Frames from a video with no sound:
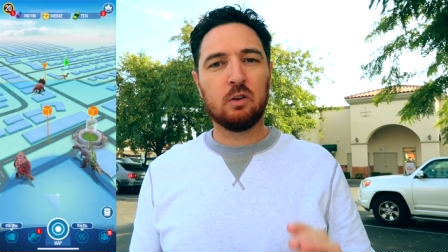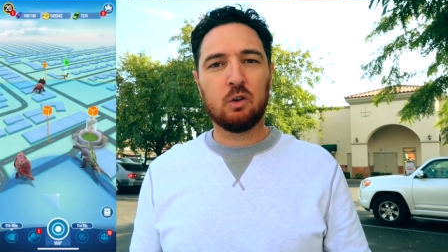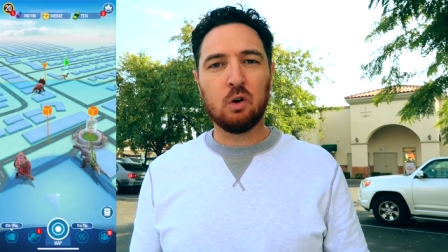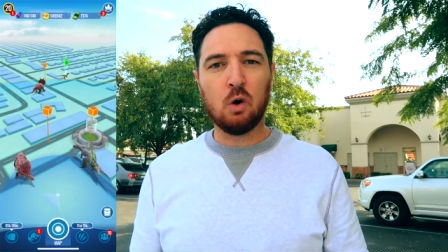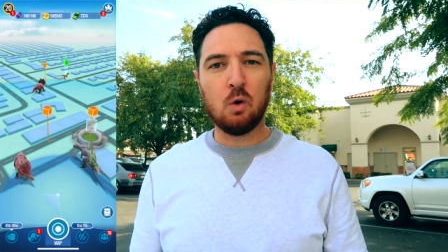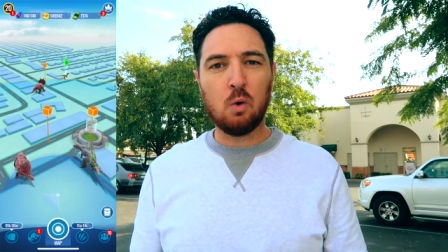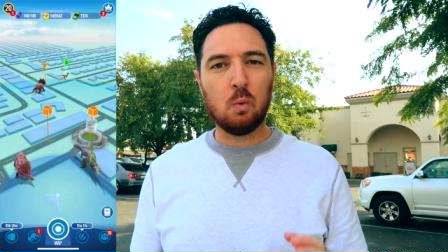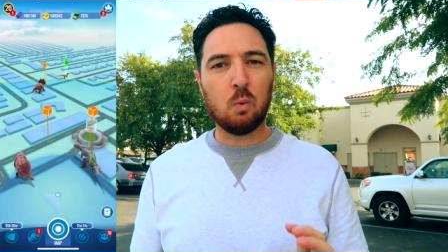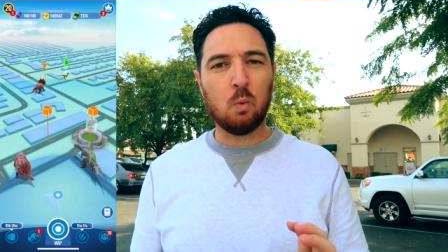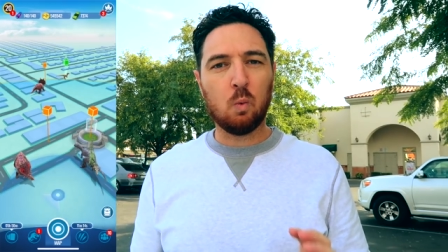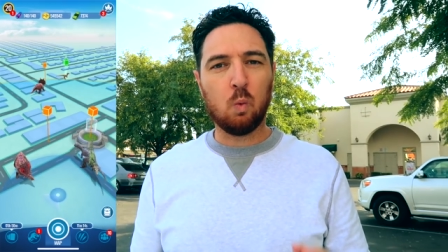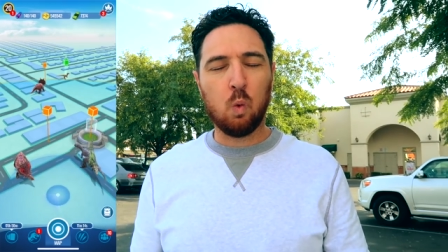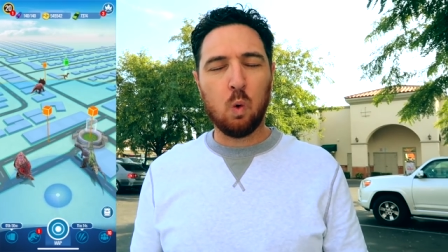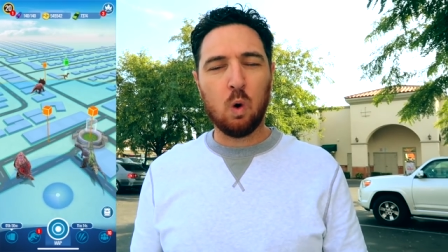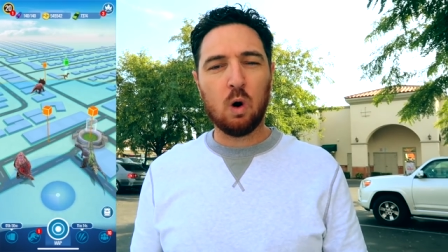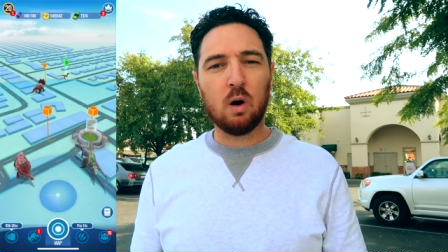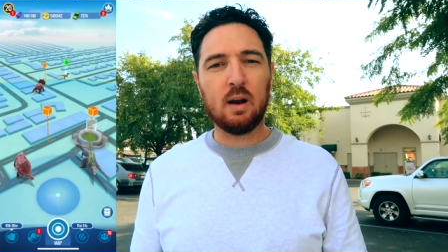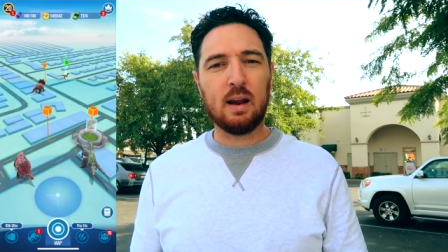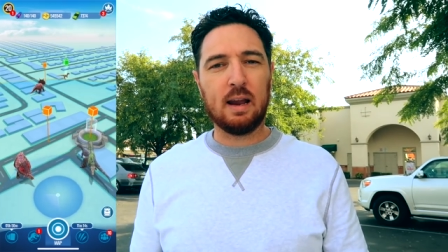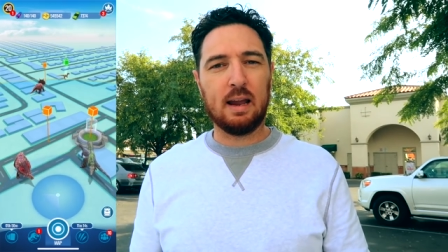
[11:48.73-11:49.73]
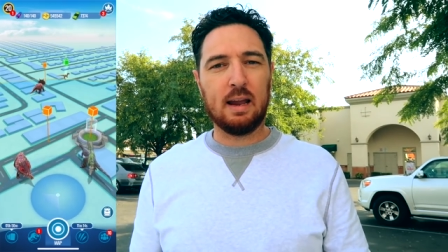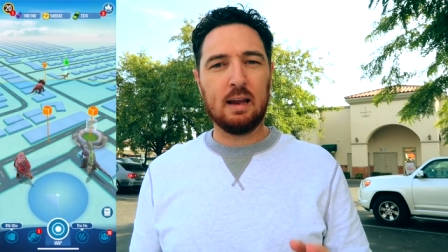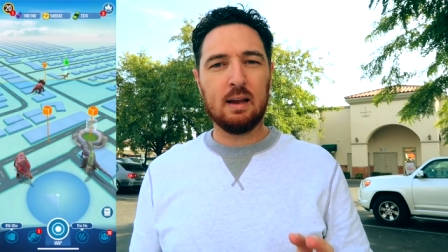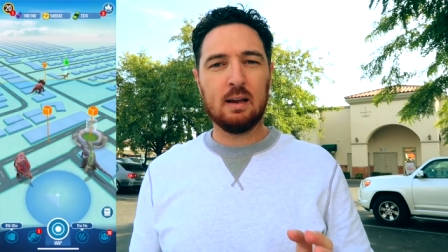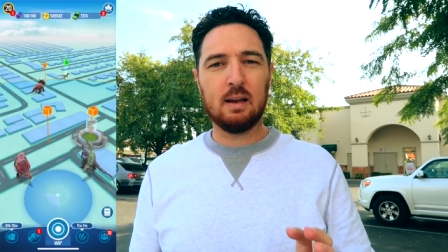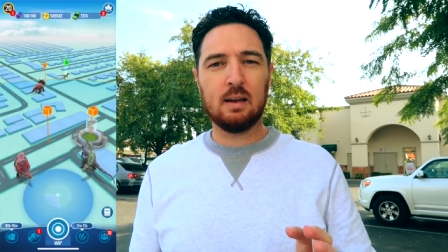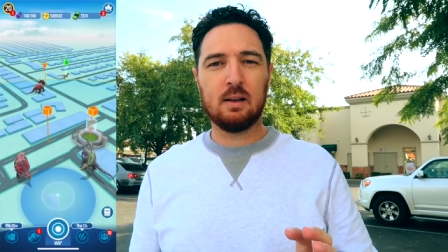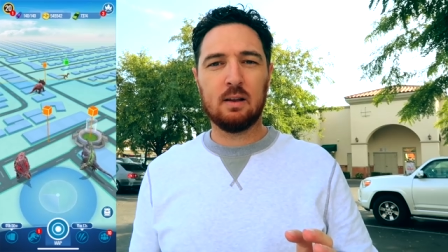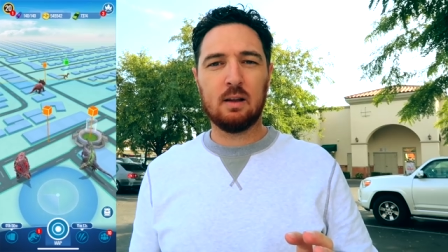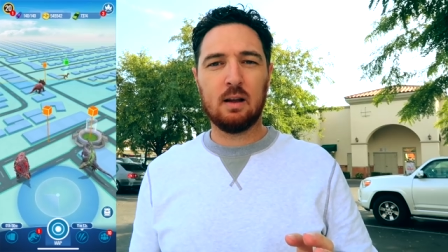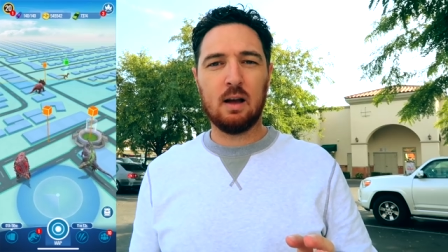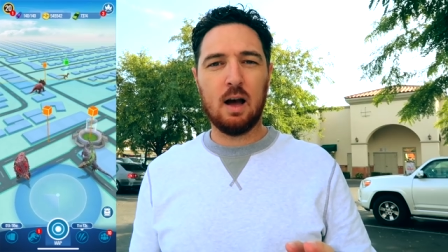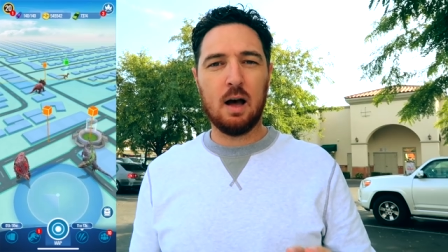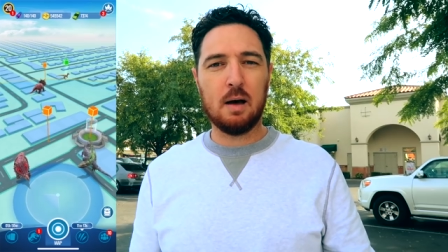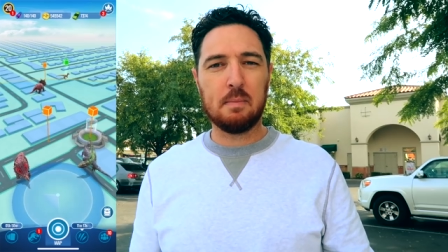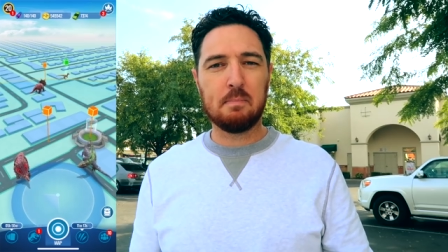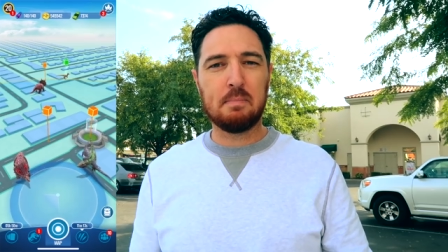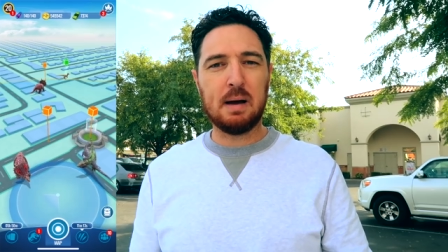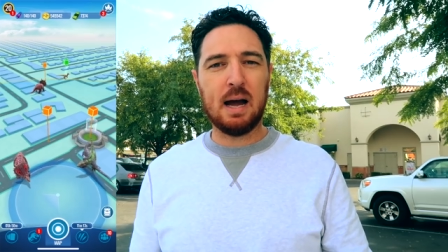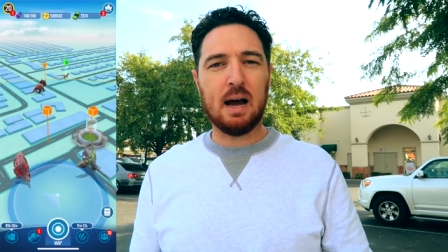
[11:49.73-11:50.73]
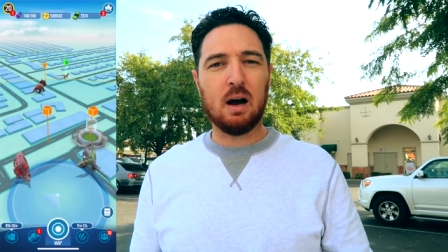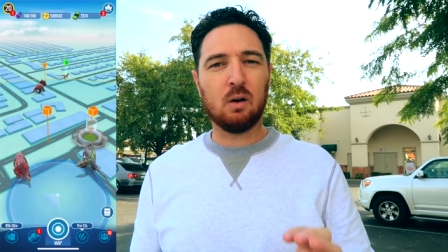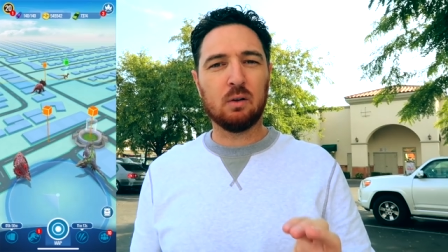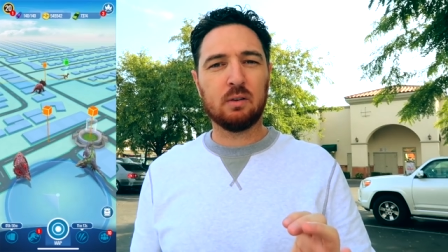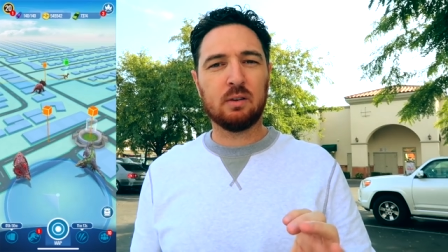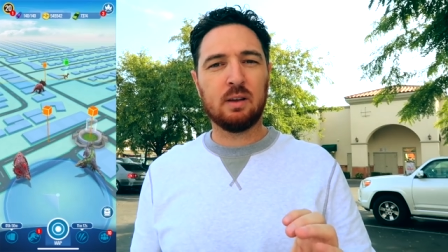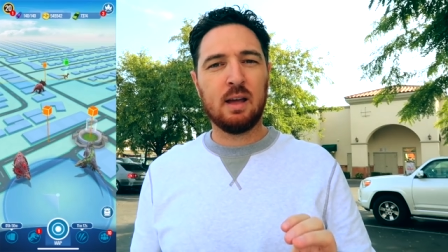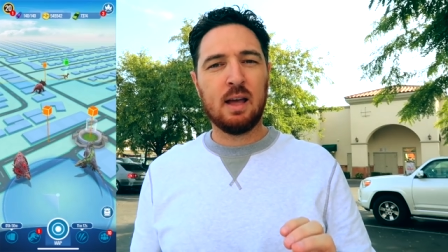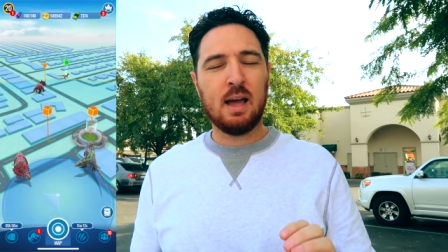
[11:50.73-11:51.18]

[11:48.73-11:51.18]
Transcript: don't worry about